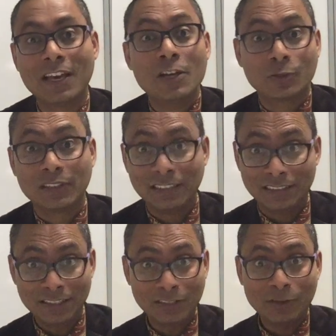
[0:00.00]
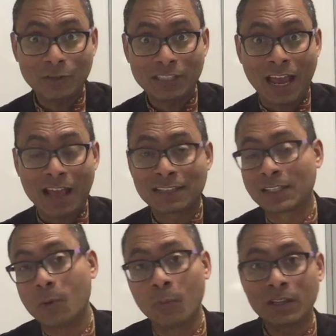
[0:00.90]
So this is your
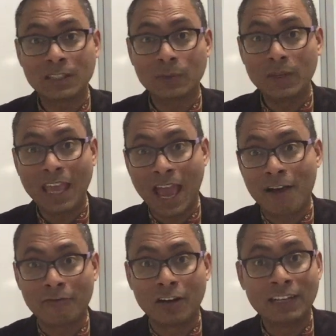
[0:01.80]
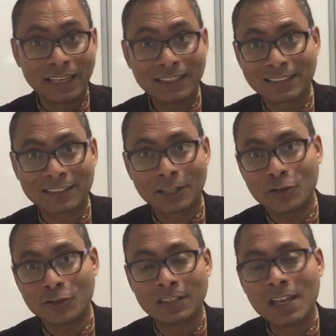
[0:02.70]
task. Once we have a next
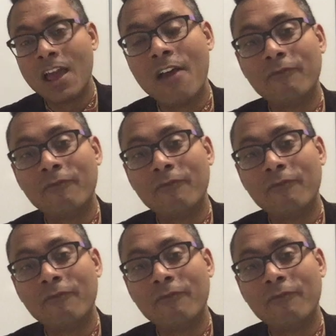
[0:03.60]
session,